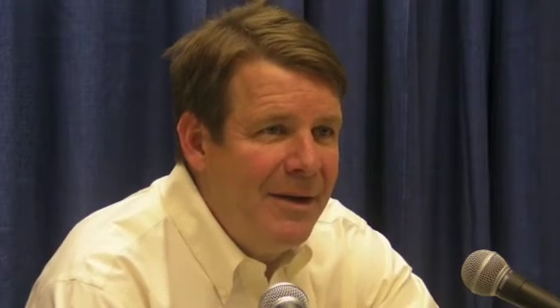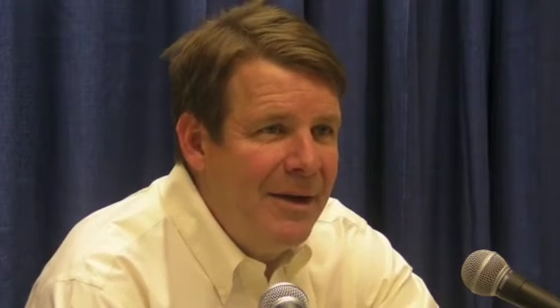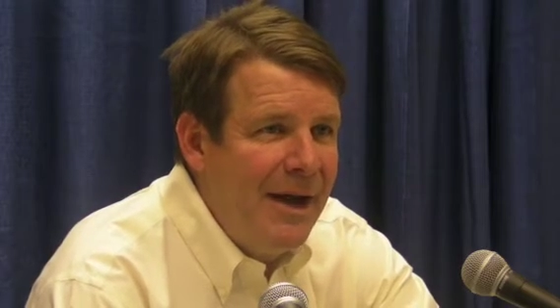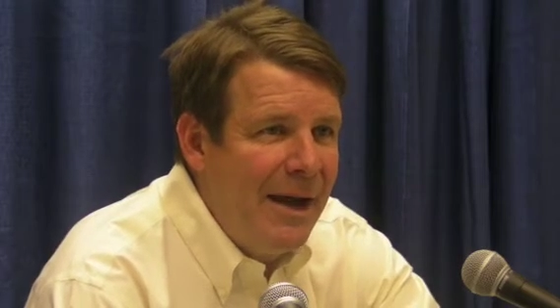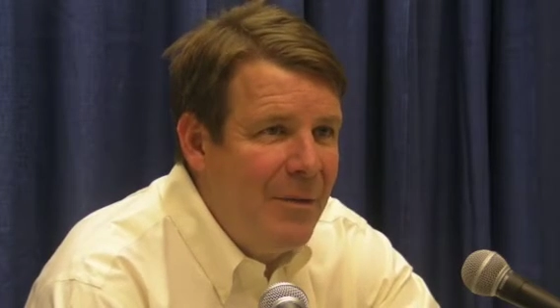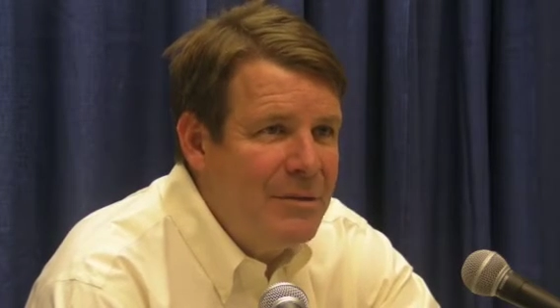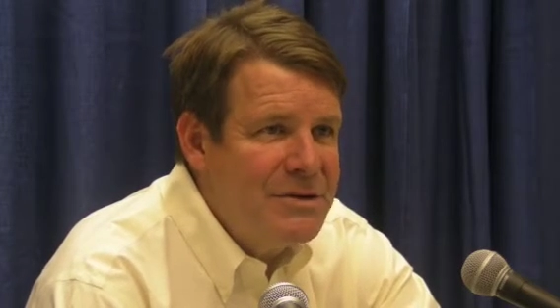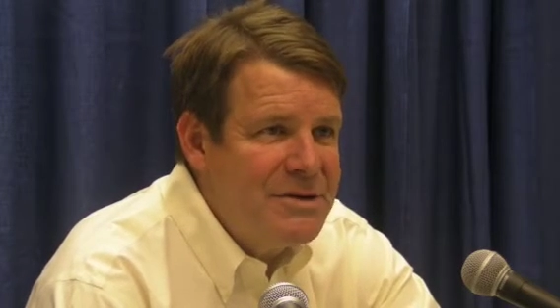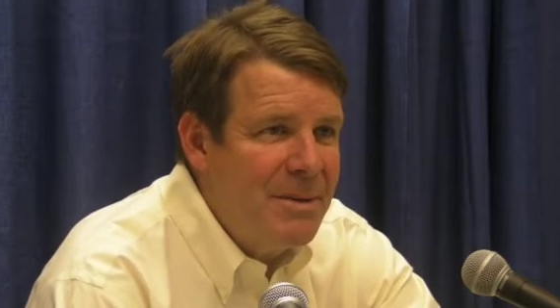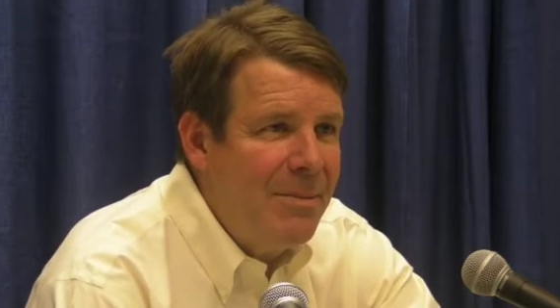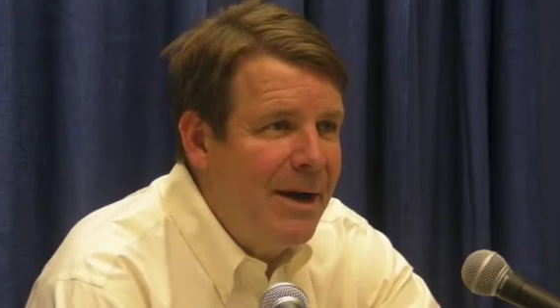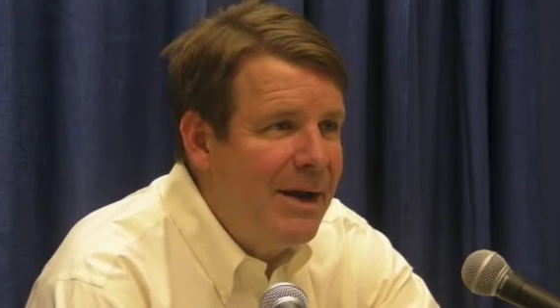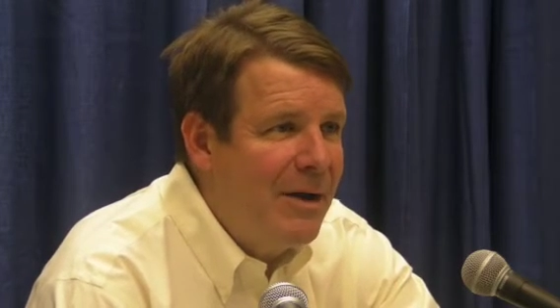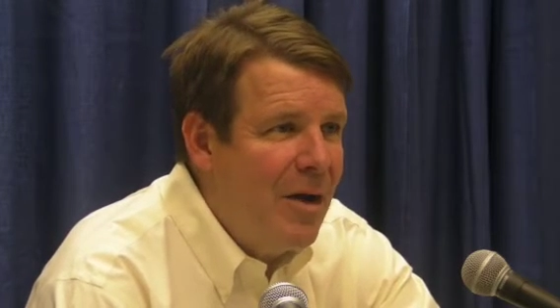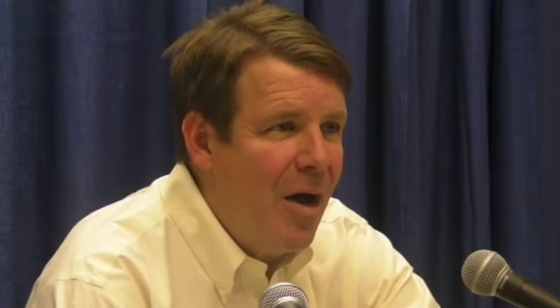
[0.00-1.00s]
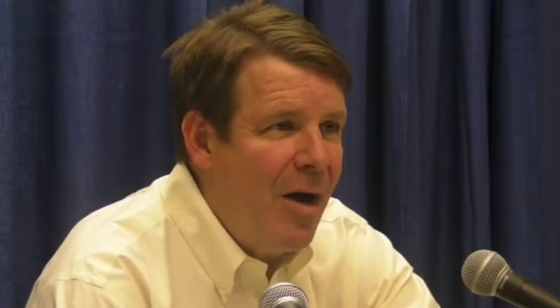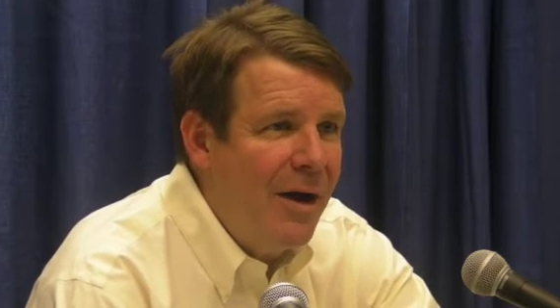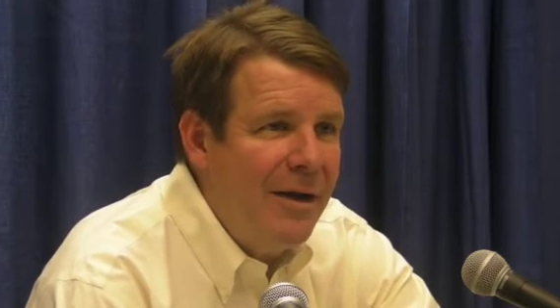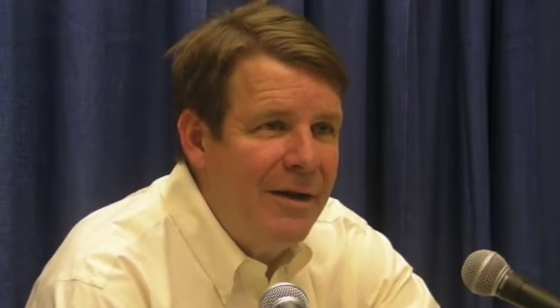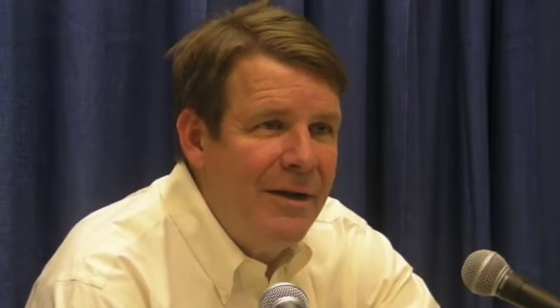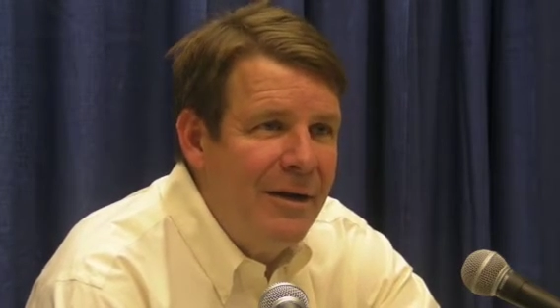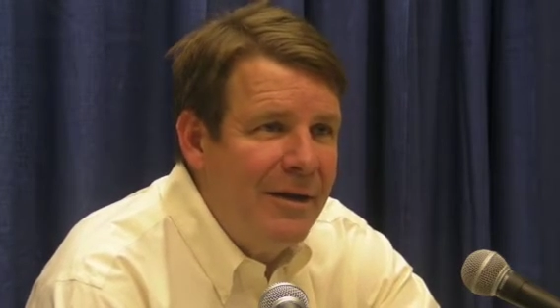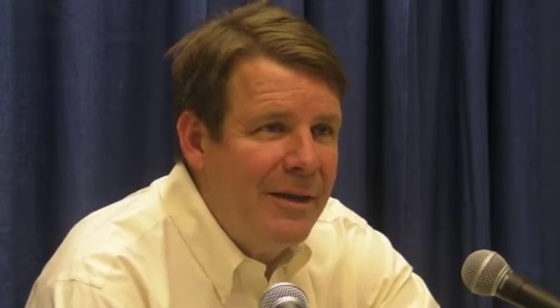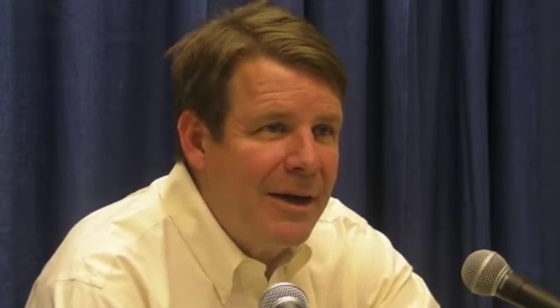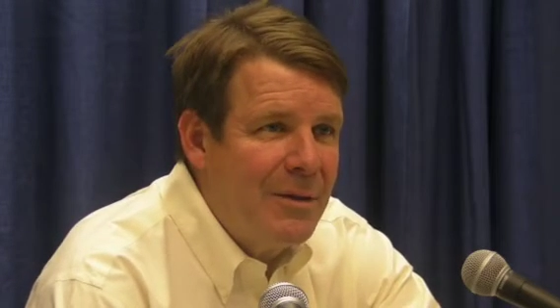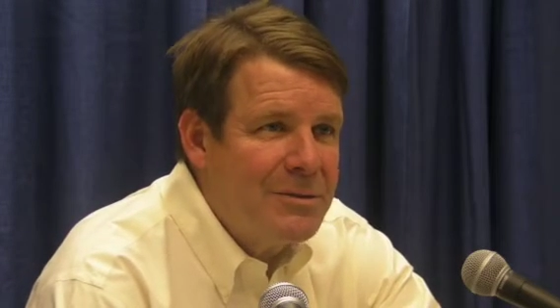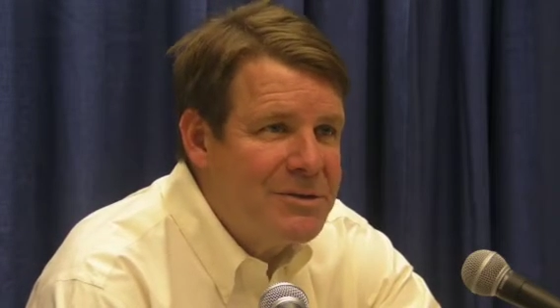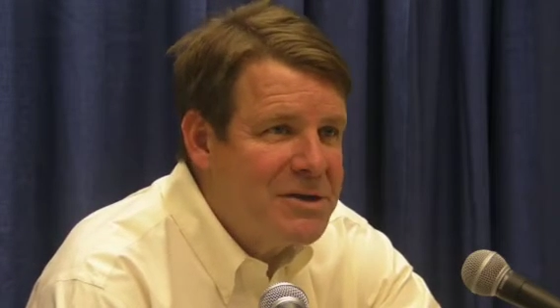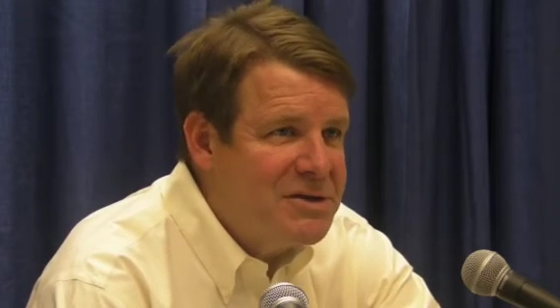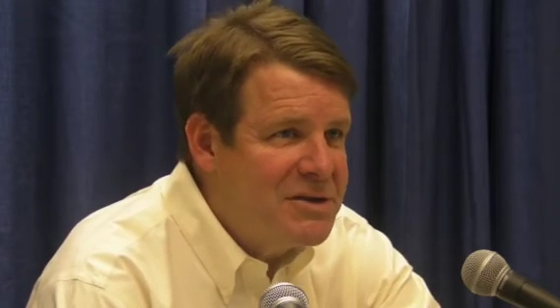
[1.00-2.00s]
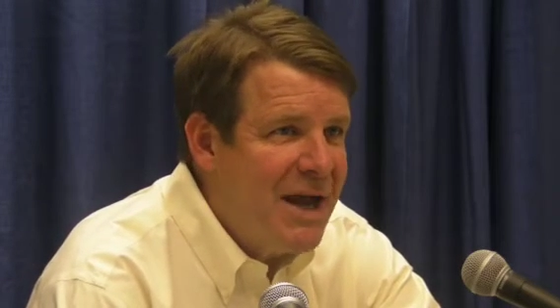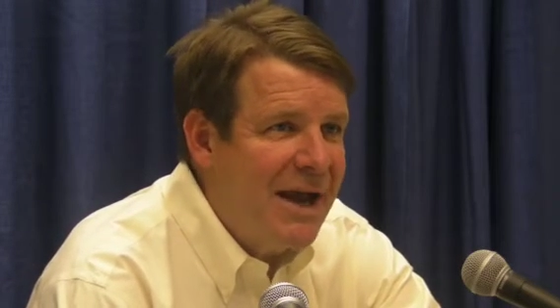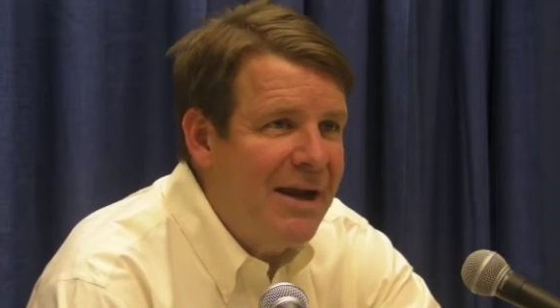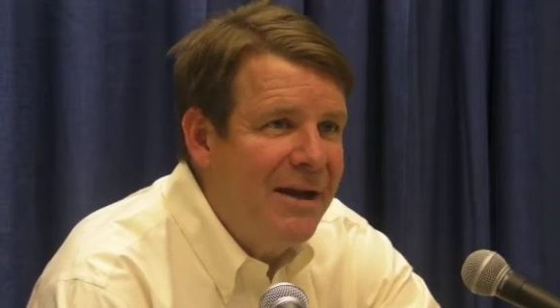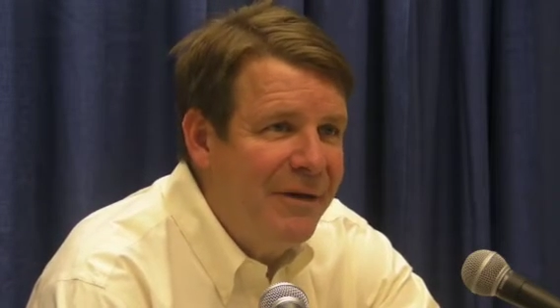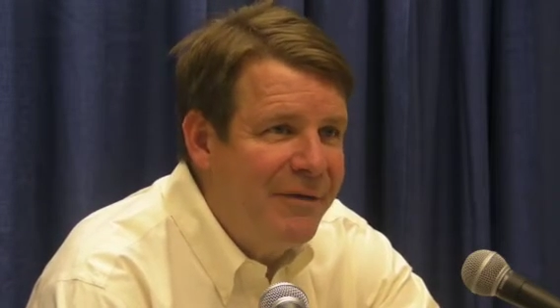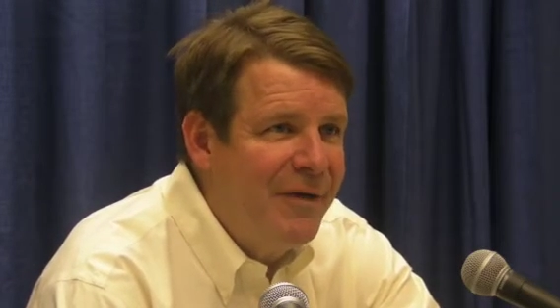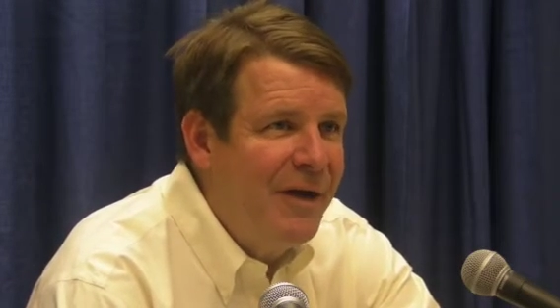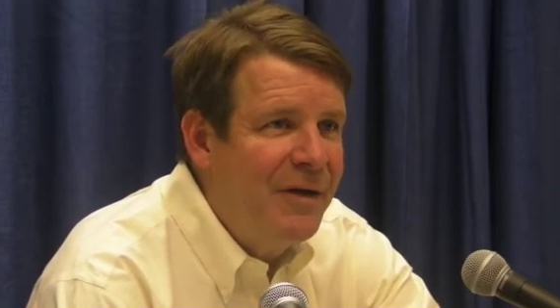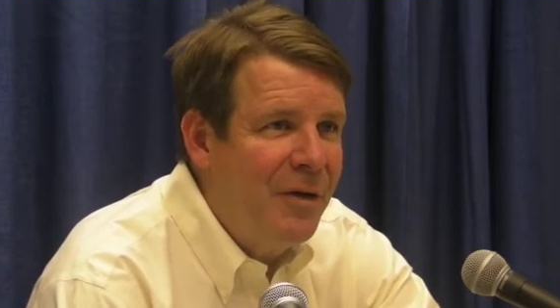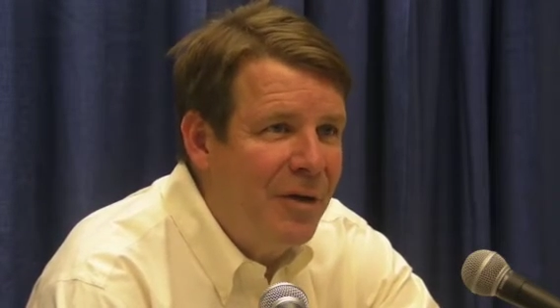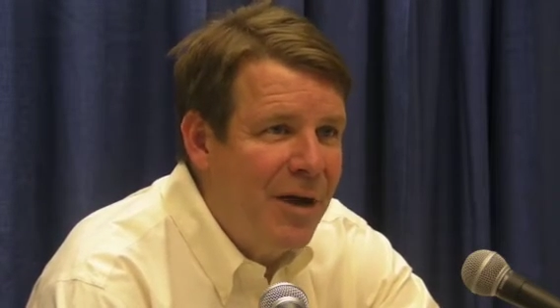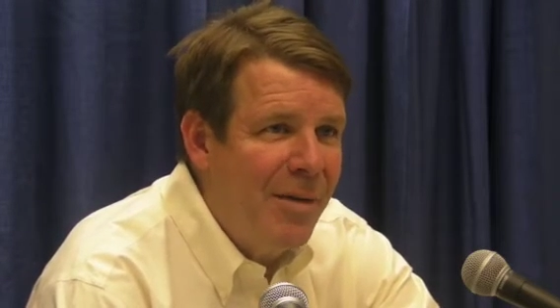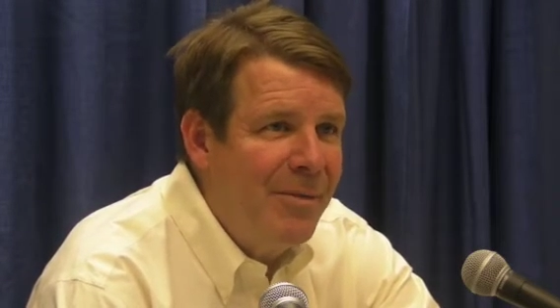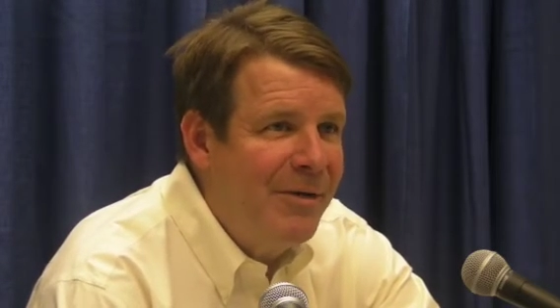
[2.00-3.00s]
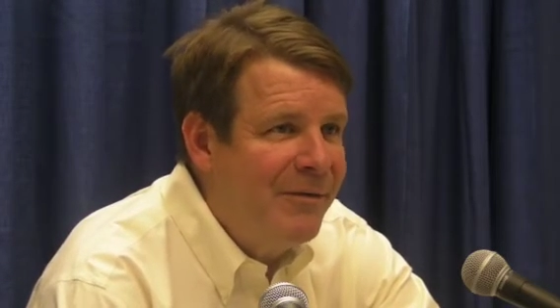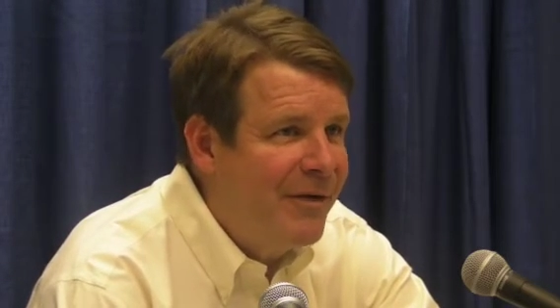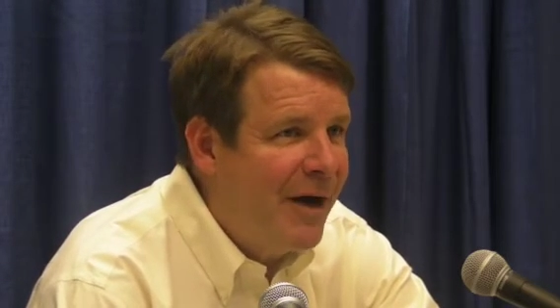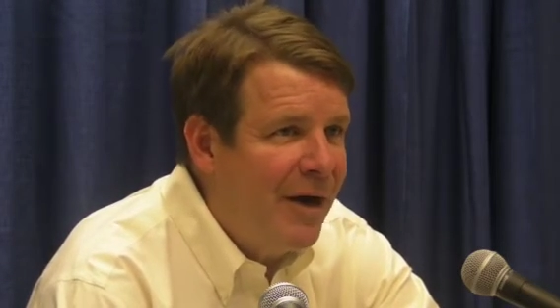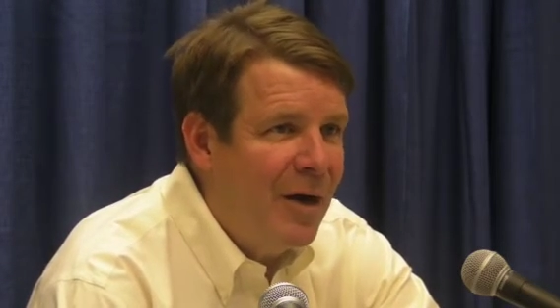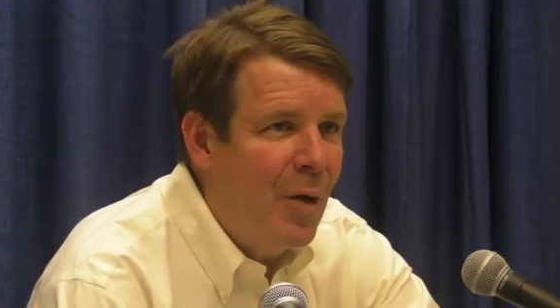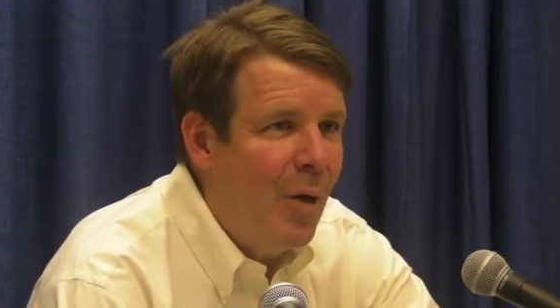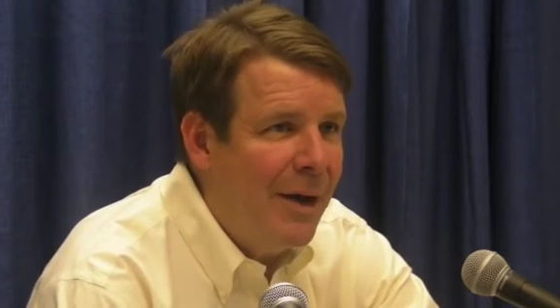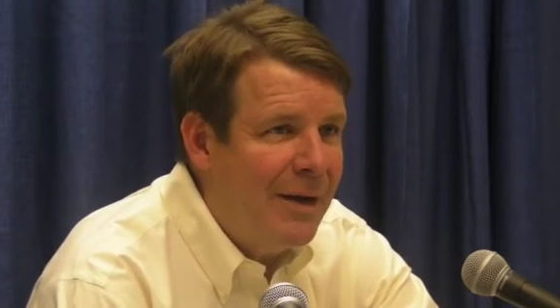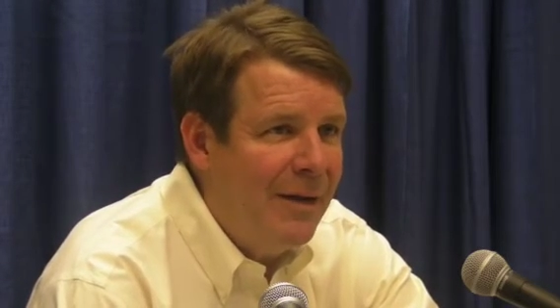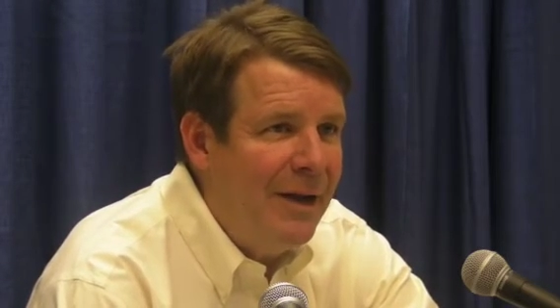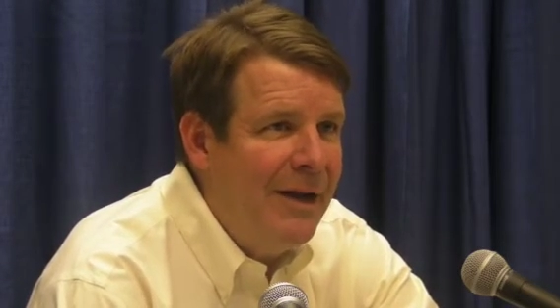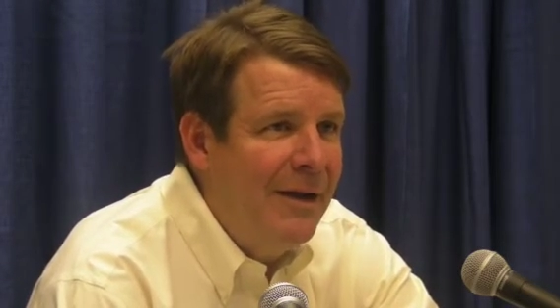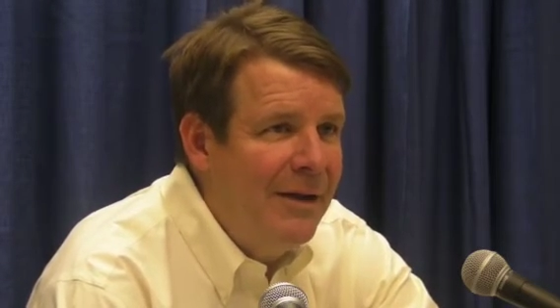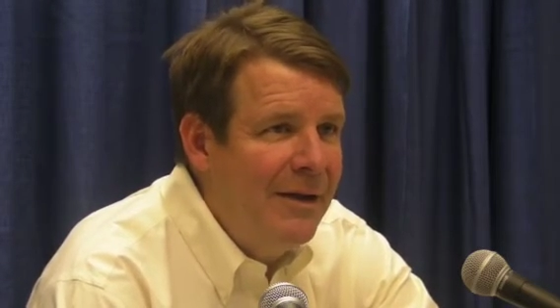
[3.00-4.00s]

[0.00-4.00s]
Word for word: And when somebody caught it, there was a second defender come in very quickly.